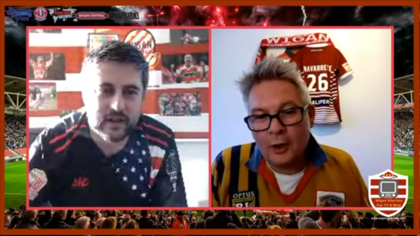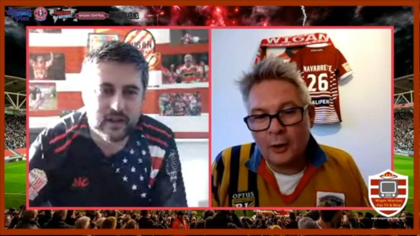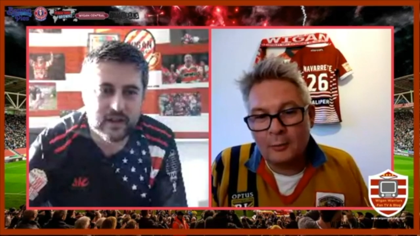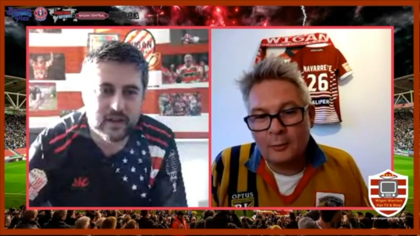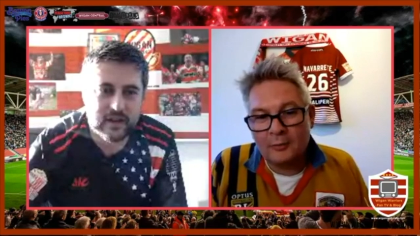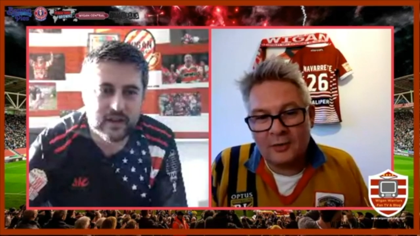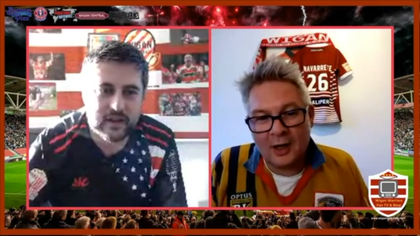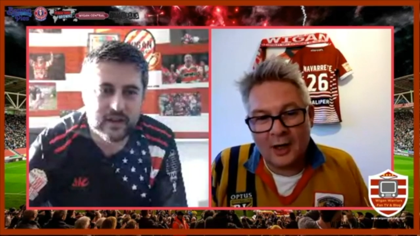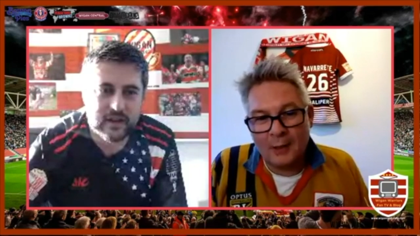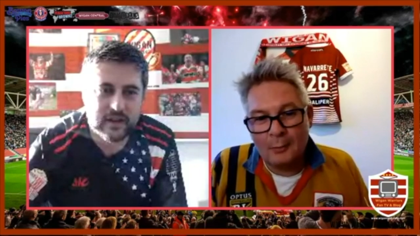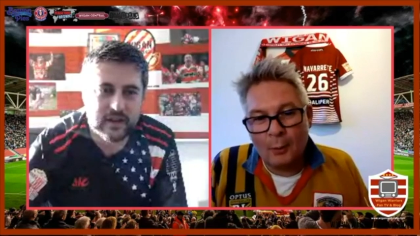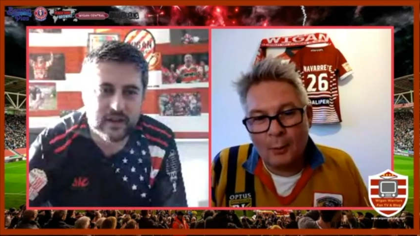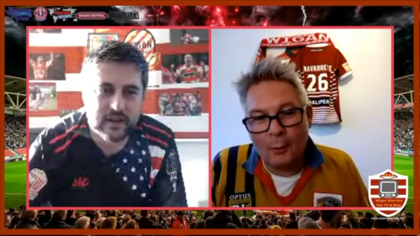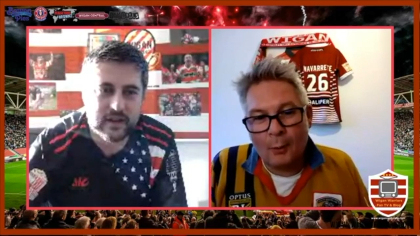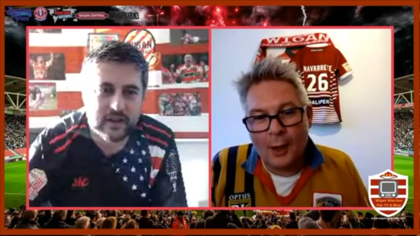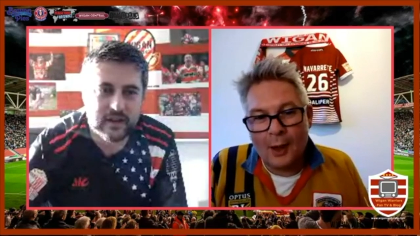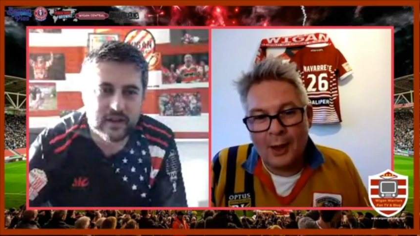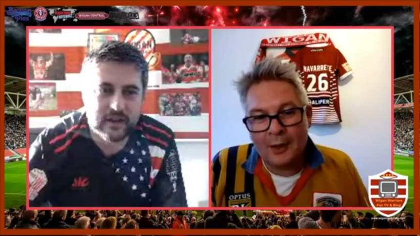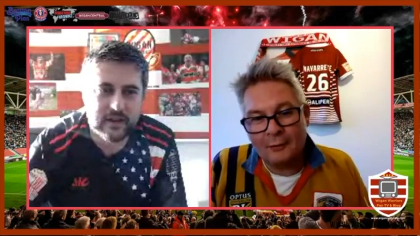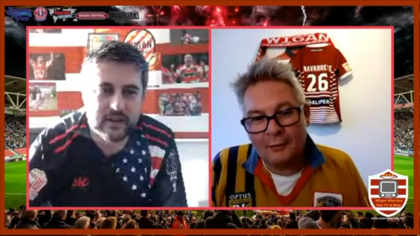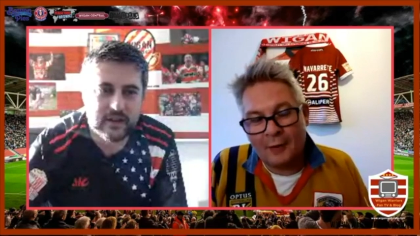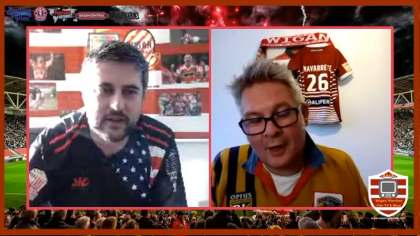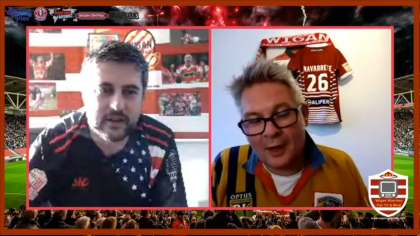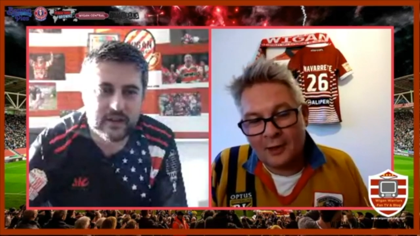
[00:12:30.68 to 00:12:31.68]
Speaker 1: up telling my
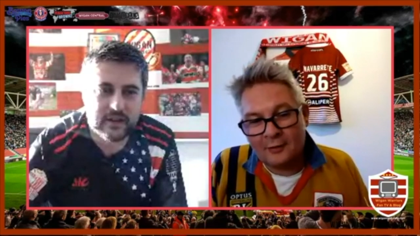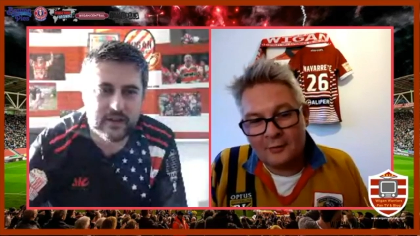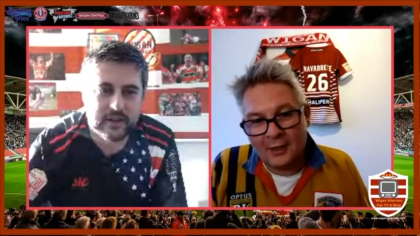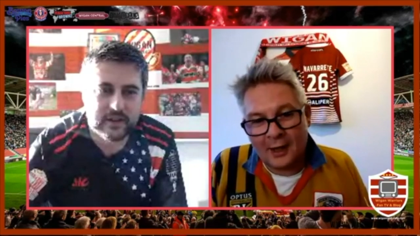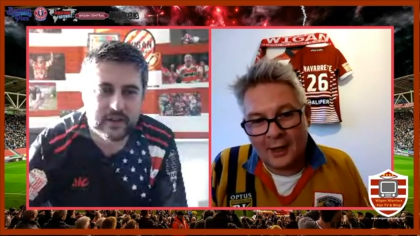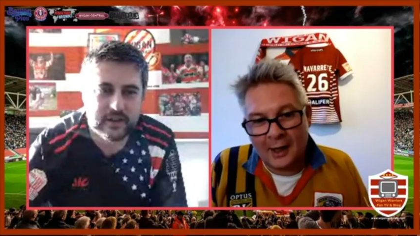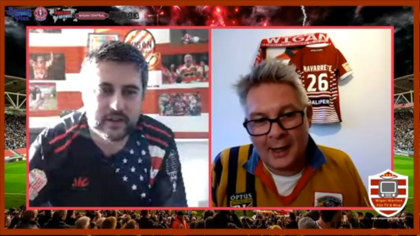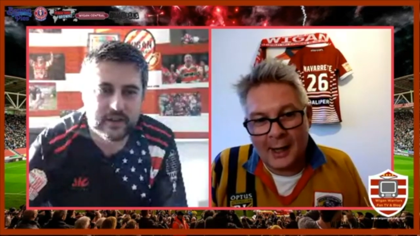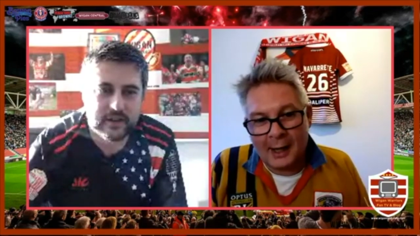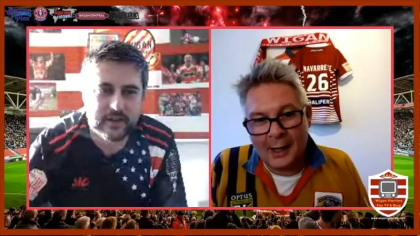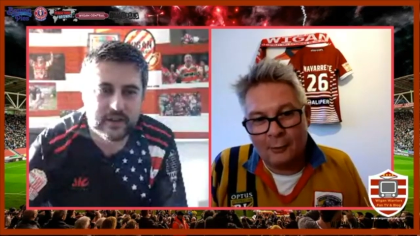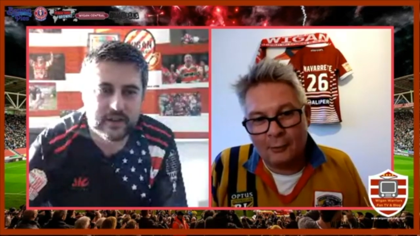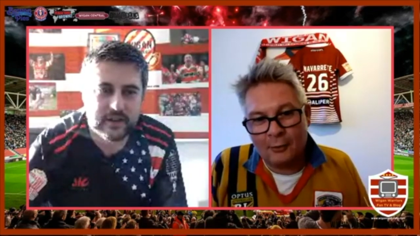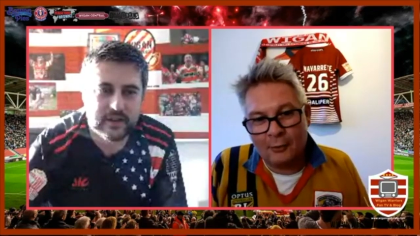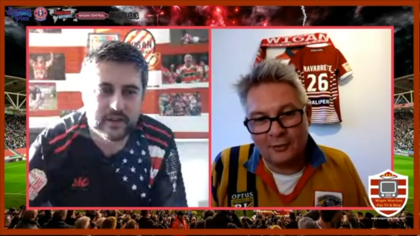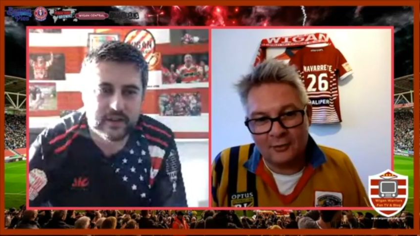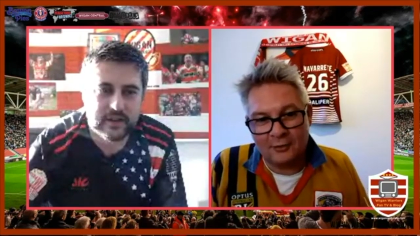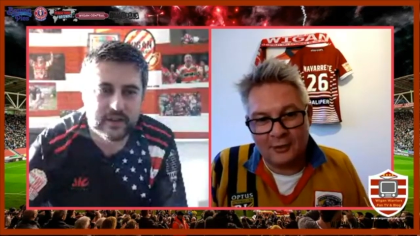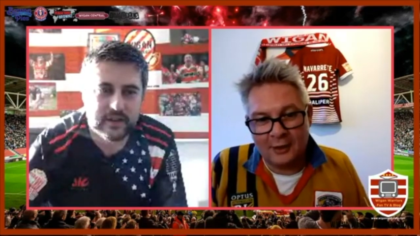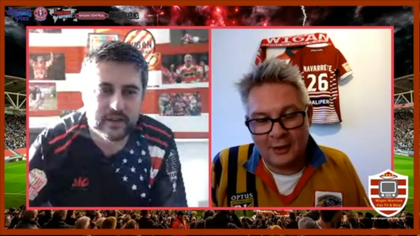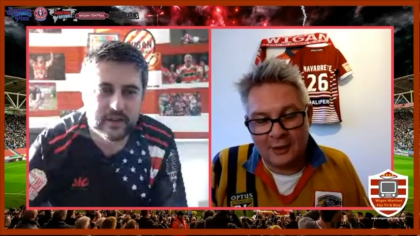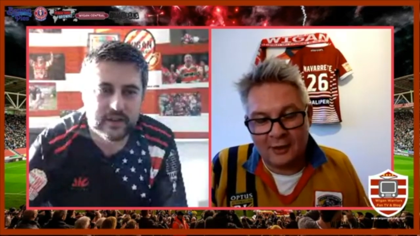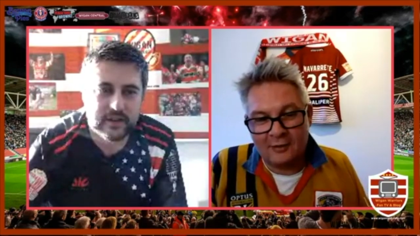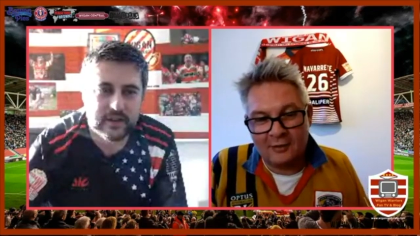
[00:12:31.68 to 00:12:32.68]
wife I had to get out because I
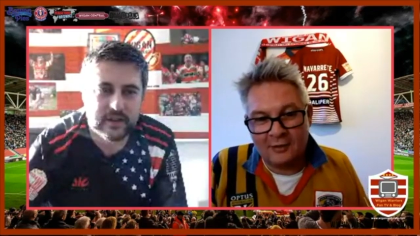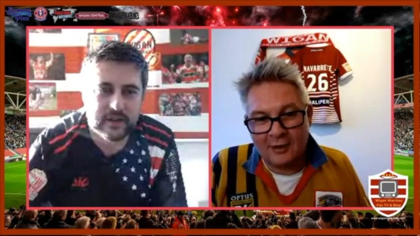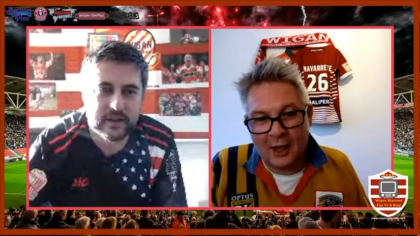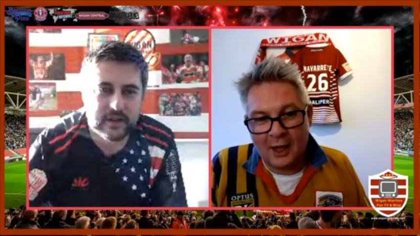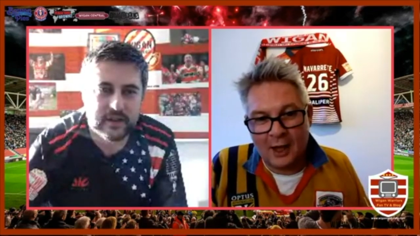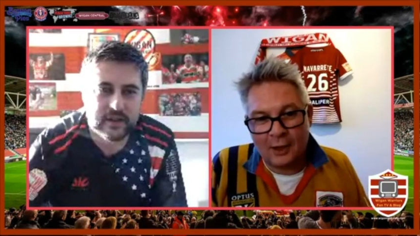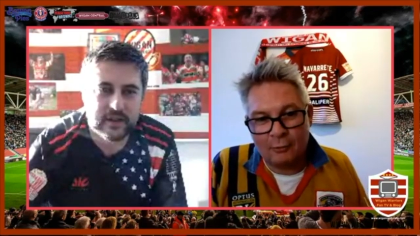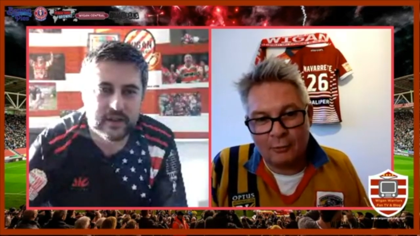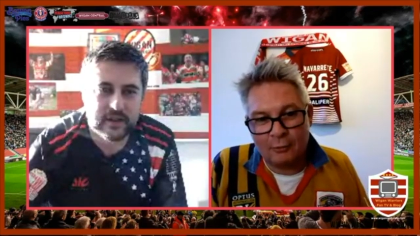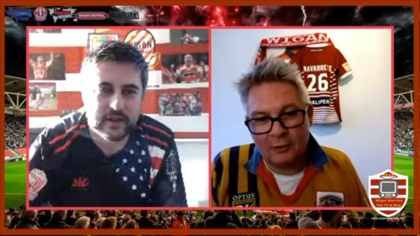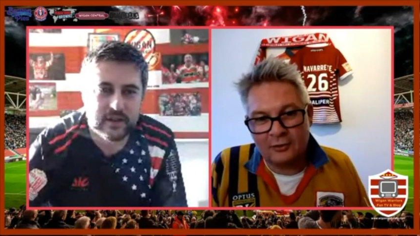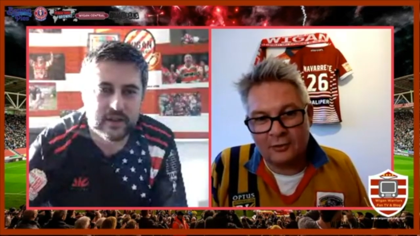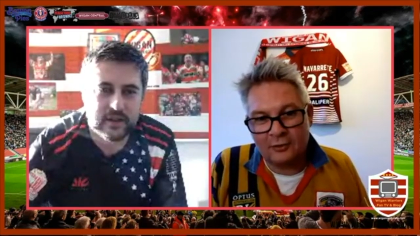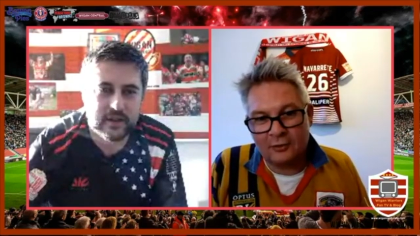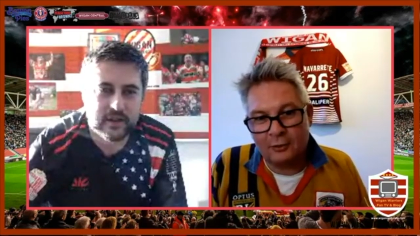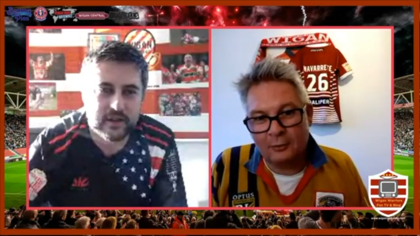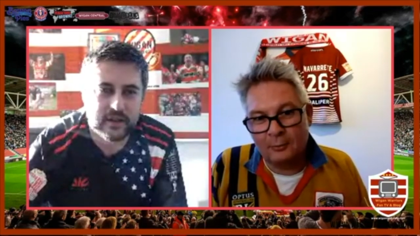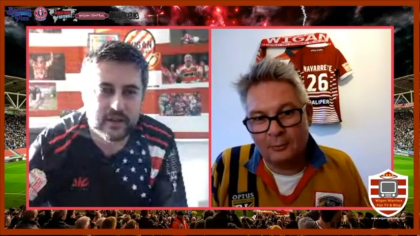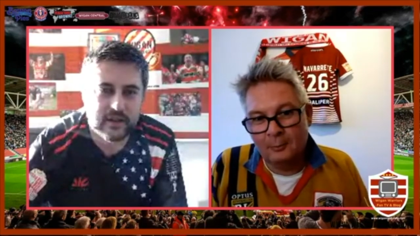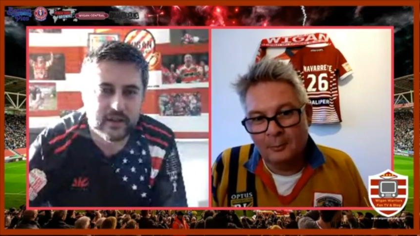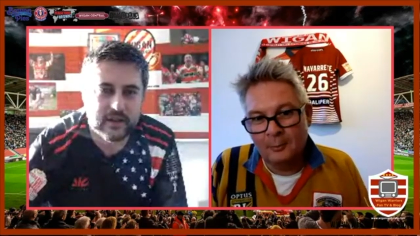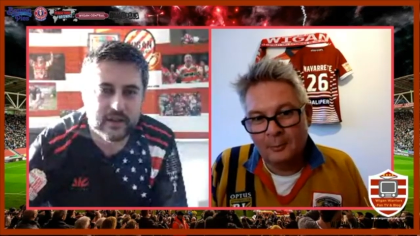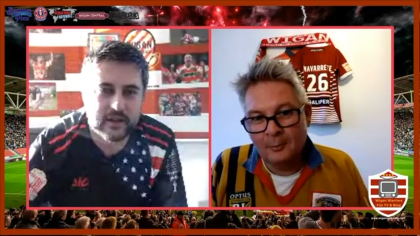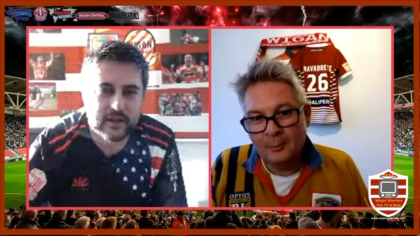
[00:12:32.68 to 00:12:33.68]
needed to get a crystal.